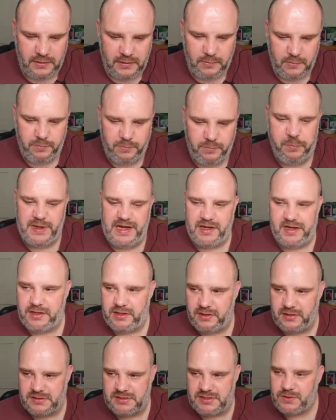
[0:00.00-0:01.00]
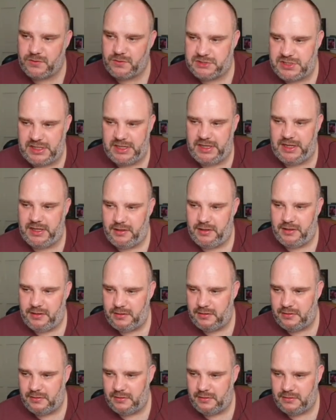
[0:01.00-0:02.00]
But you can still see
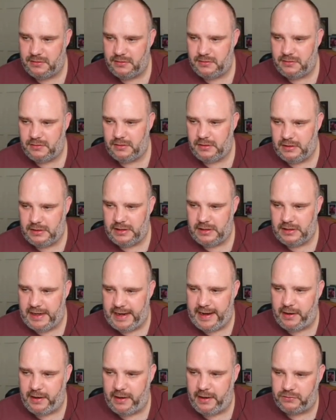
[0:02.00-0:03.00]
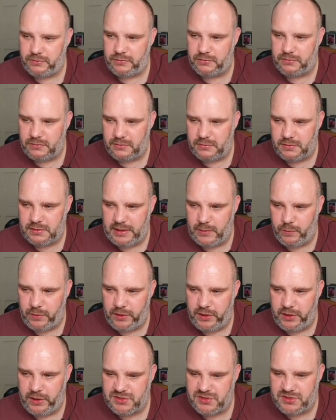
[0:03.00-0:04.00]
how it
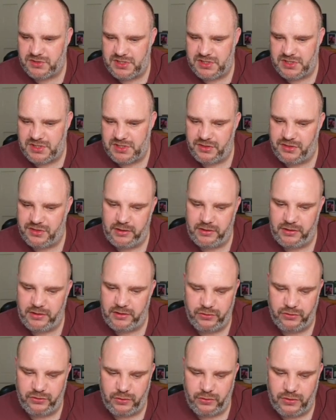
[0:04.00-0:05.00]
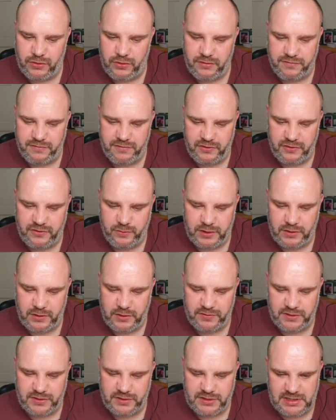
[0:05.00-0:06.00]
works in theory, and you saw on the first one
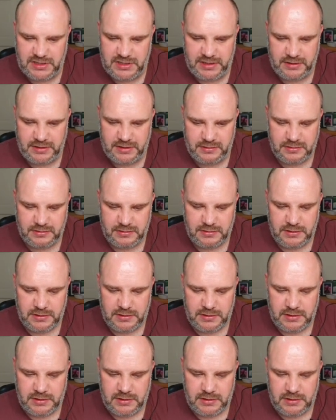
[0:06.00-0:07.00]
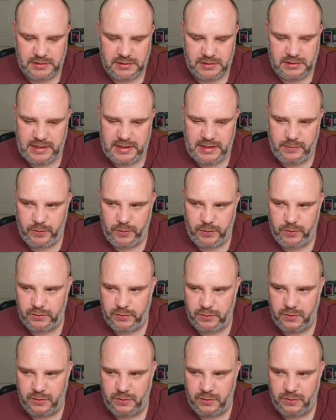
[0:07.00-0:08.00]
obviously. And we will do
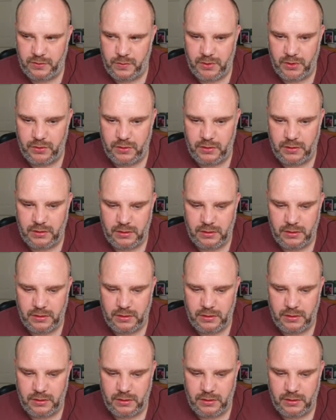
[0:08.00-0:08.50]
one more.